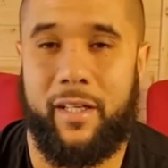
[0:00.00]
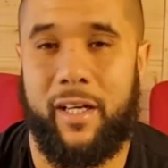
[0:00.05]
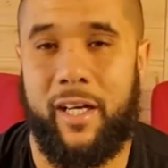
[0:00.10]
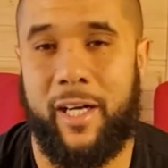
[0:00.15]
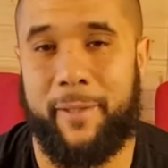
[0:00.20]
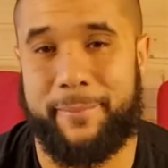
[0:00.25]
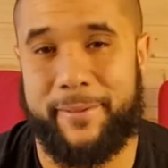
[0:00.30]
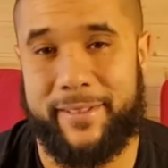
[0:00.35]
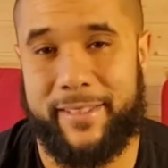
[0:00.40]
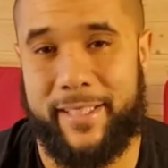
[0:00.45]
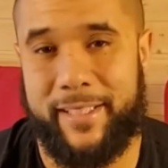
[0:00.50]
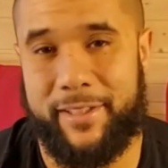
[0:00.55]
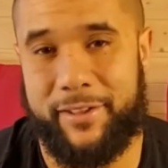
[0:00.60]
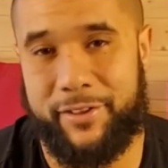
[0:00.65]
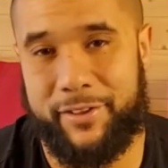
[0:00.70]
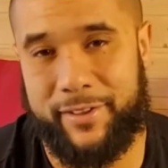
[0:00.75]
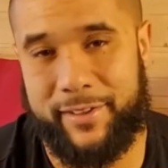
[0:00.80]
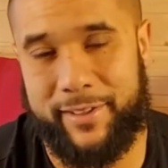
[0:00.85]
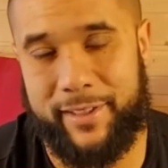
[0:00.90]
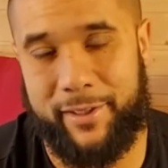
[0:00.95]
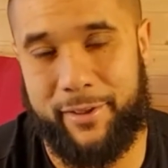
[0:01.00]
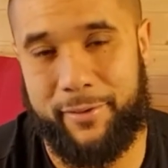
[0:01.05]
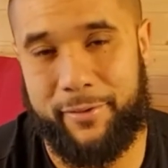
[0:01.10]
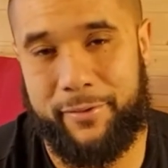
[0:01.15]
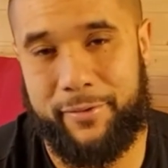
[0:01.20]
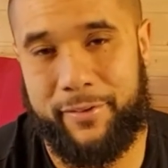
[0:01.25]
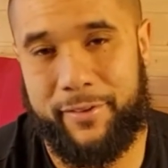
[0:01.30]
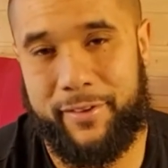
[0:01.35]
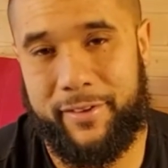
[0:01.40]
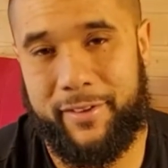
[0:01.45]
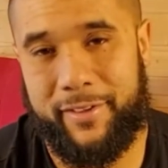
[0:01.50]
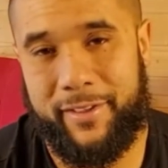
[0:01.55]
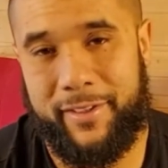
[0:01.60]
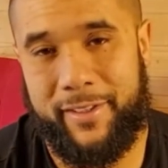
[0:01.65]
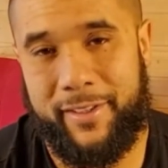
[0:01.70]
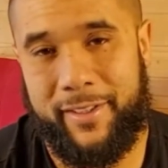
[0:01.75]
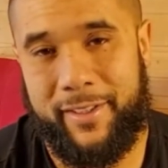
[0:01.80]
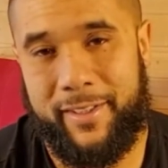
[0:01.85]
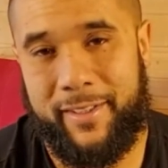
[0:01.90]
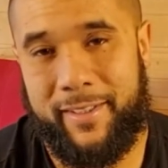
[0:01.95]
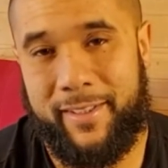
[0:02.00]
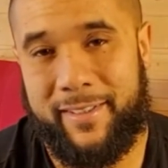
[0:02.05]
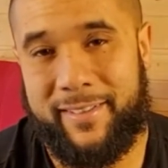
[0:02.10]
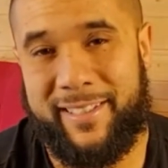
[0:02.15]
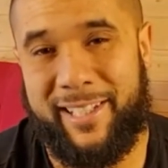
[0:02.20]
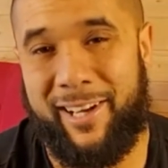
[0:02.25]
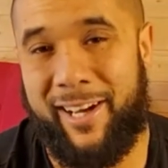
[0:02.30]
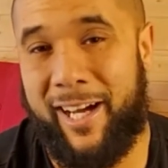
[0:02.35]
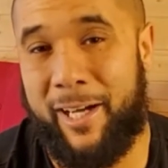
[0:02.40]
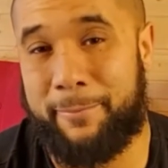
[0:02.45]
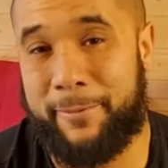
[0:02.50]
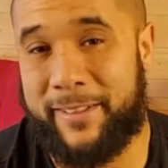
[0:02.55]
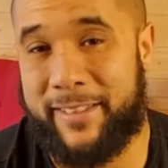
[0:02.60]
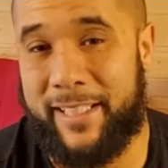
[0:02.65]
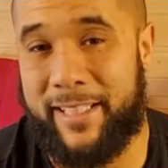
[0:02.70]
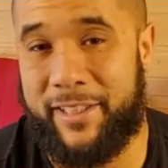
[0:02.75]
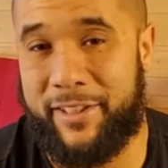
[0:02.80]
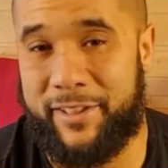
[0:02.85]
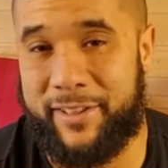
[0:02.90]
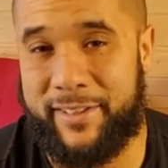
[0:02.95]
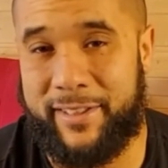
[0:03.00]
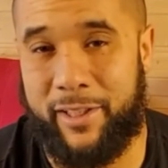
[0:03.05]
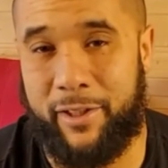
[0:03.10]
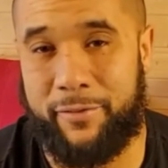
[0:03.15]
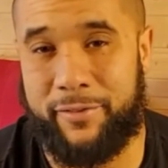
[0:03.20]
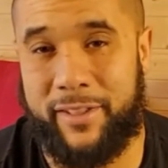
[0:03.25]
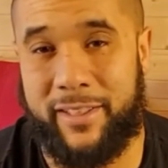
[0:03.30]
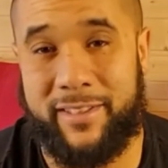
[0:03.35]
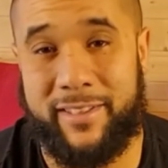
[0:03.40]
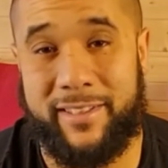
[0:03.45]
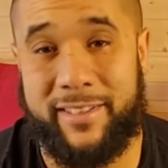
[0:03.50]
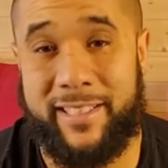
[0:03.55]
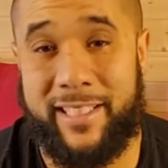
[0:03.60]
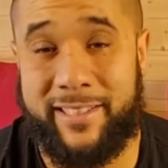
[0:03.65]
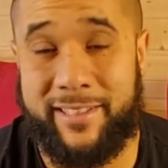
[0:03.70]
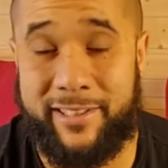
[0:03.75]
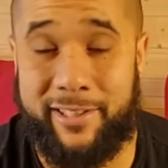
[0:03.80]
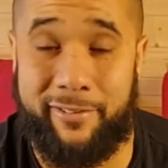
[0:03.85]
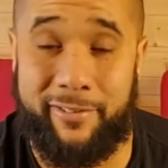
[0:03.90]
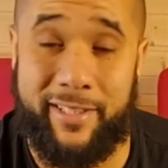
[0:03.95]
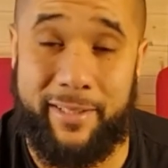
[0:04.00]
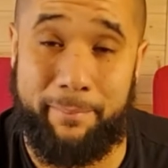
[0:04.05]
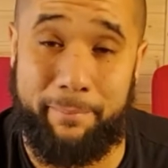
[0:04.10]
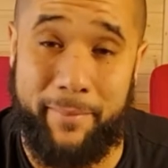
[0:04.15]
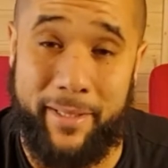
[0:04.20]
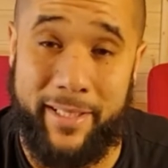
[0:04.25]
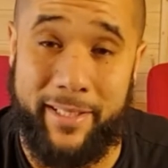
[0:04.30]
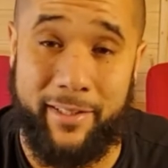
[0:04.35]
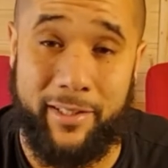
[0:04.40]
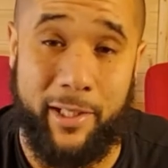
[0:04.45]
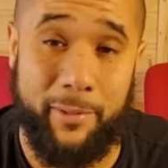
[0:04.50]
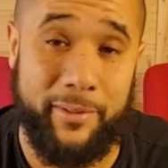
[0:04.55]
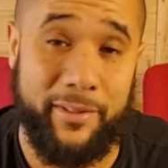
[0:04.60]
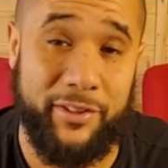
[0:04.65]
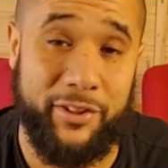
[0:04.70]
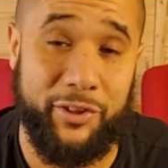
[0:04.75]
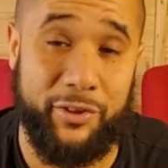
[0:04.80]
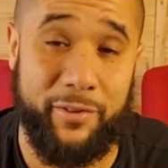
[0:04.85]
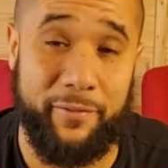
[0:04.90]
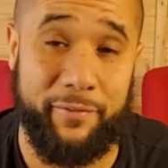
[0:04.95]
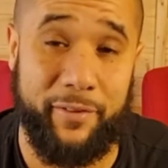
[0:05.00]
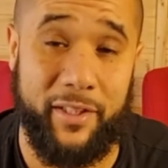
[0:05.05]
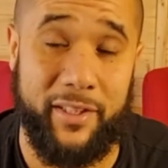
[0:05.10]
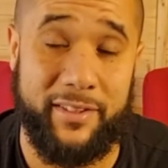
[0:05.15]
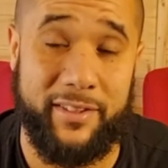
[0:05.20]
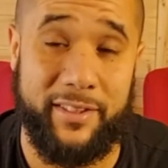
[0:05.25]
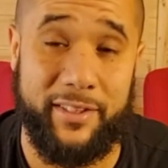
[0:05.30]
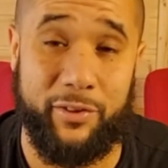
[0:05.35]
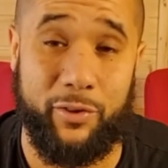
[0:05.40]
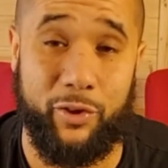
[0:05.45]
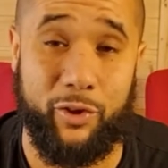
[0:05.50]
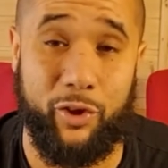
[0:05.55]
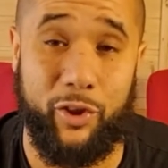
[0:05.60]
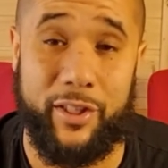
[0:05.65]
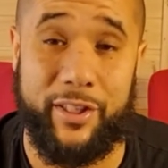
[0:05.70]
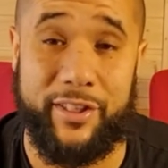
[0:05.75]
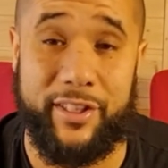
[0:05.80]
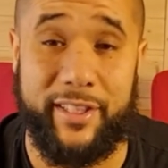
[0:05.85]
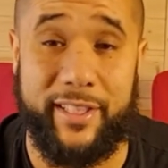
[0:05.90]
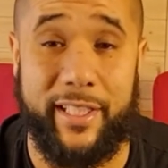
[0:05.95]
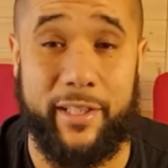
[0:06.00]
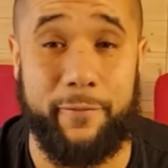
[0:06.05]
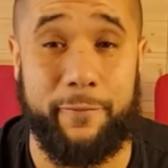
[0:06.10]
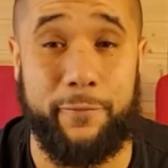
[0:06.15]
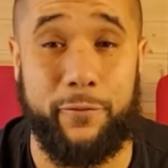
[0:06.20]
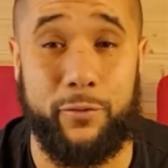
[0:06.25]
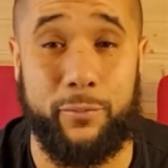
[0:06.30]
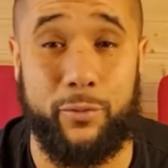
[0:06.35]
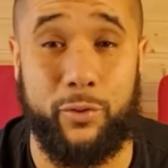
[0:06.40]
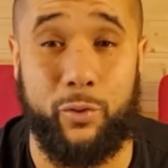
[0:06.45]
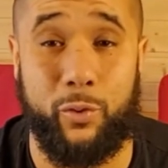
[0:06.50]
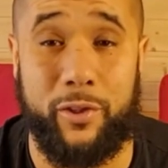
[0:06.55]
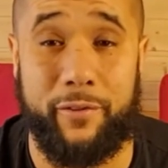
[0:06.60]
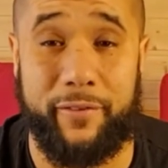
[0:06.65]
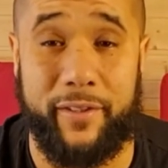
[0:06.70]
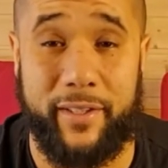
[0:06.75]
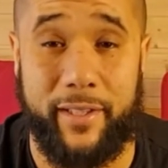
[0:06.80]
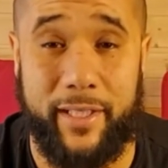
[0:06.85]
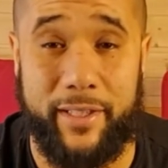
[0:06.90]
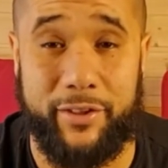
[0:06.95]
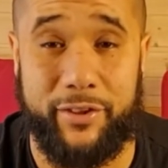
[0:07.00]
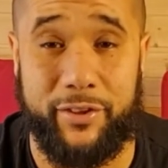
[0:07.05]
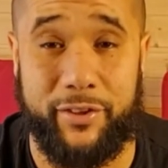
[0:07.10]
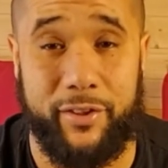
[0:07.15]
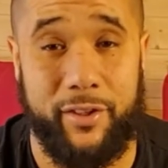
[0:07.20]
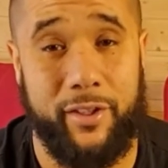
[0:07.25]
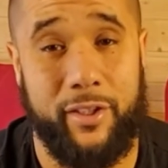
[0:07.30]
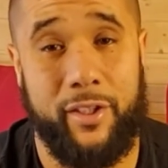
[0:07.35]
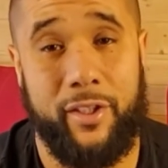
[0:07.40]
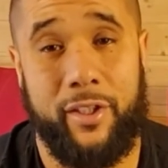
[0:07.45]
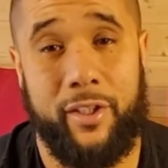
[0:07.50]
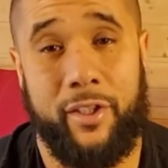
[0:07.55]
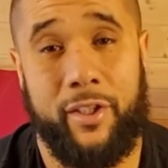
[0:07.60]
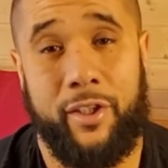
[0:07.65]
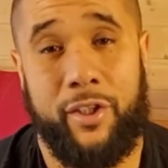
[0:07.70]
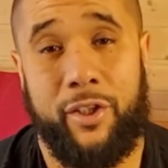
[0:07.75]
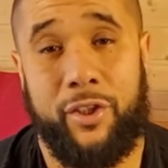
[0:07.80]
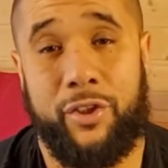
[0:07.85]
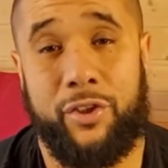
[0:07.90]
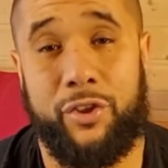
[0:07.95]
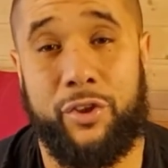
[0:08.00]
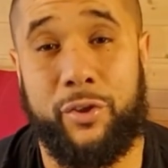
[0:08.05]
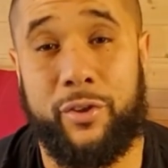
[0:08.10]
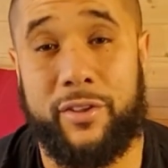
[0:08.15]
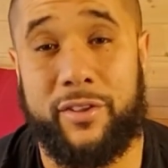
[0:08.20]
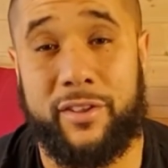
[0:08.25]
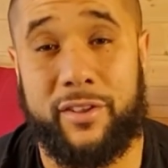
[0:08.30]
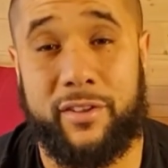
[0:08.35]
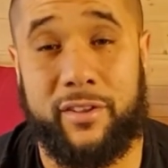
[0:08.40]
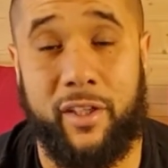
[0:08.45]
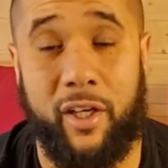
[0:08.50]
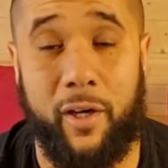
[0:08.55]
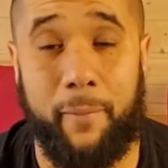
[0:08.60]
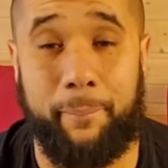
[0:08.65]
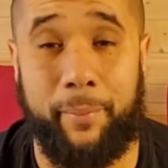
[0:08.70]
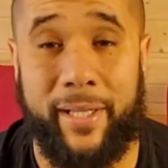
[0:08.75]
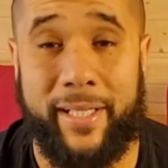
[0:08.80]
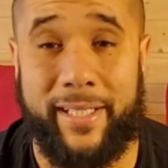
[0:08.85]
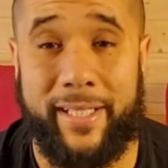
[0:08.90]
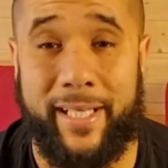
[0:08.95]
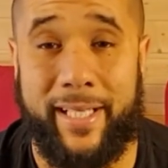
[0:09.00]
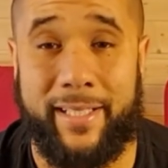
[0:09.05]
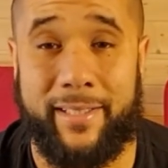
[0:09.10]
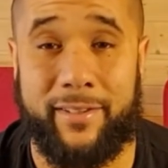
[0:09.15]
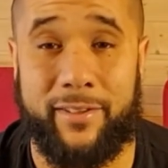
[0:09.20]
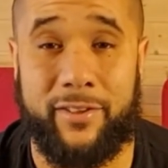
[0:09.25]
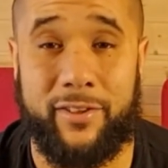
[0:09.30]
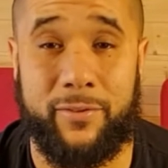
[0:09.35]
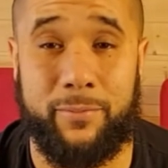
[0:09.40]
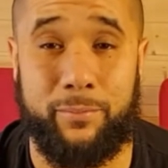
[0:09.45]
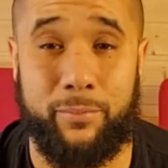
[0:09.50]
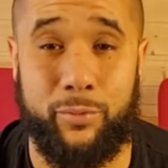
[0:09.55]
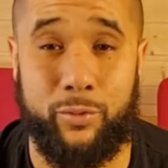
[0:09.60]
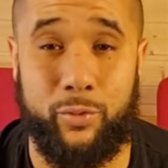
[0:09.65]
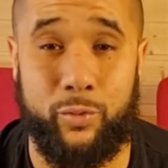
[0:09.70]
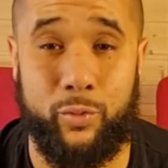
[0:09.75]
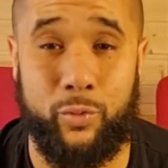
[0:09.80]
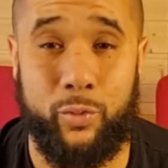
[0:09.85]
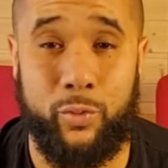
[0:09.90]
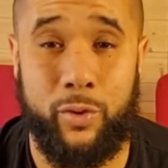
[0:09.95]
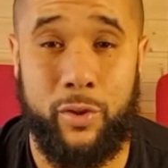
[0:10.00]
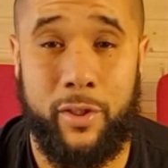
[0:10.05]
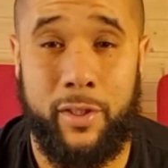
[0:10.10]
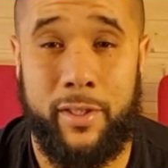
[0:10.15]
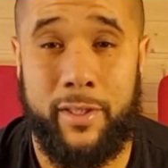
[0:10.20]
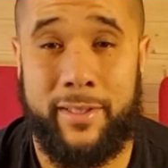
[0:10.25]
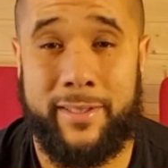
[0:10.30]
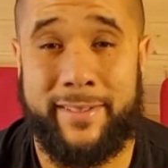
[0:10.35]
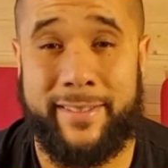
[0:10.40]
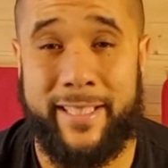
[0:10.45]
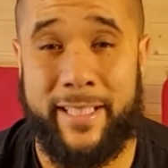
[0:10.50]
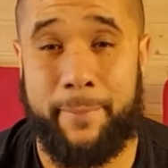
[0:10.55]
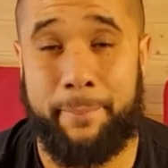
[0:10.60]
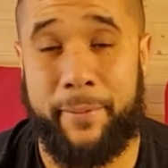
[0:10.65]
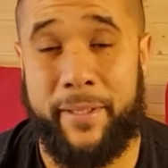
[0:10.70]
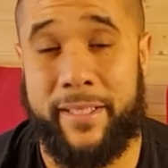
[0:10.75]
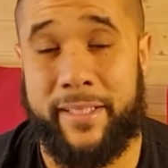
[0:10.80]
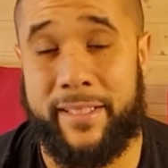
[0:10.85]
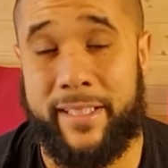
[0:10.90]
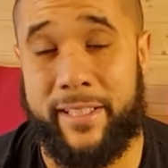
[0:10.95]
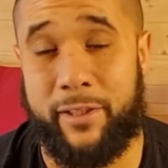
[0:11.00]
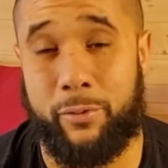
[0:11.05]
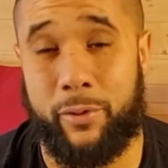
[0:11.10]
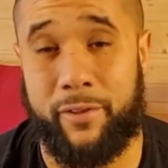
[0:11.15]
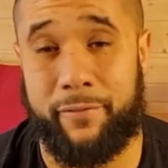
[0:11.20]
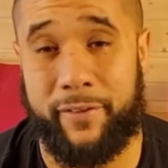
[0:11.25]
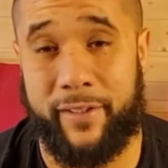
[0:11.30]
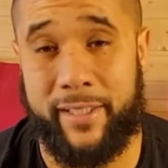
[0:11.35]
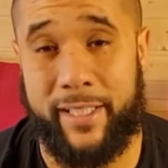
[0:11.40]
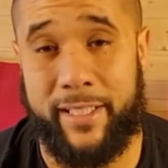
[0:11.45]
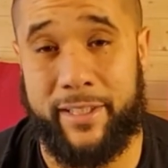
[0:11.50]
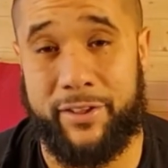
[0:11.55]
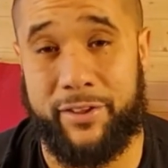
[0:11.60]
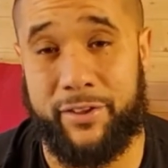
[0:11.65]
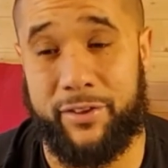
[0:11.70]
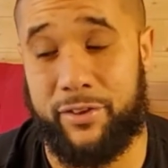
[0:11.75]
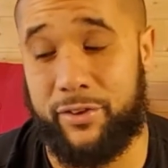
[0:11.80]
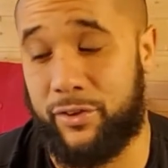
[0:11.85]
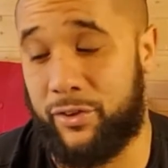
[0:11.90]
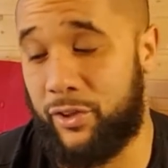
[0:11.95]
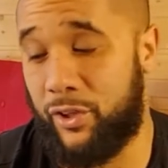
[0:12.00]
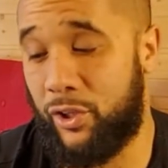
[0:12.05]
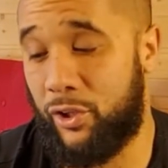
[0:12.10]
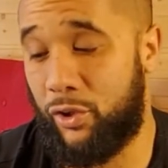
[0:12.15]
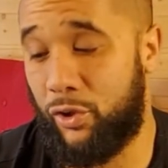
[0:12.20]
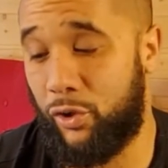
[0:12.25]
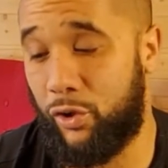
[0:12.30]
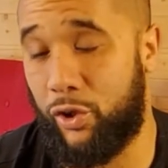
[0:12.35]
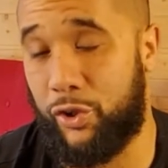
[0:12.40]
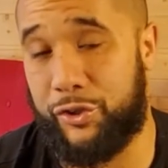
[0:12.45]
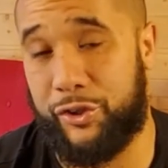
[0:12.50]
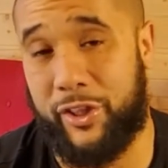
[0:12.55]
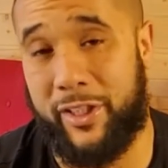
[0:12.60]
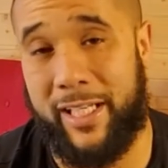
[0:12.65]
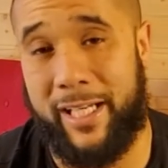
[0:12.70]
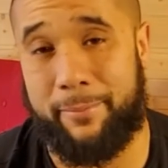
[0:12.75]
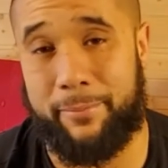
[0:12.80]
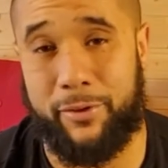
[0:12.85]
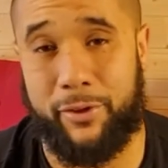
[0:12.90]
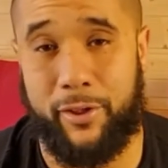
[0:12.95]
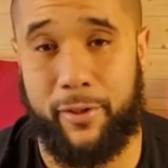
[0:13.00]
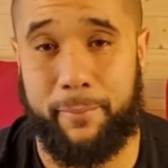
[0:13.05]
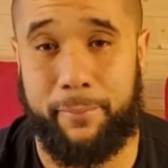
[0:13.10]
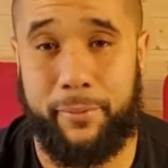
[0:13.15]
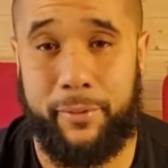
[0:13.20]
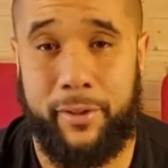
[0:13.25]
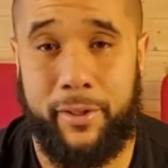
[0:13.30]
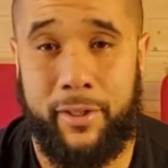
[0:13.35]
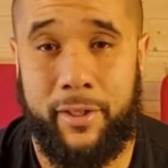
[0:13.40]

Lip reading: upskilling yourself. Now, upskilling yourself doesn't necessarily mean going to university or college and getting a formal qualification. You can start by getting small CPD qualifications on your laptop.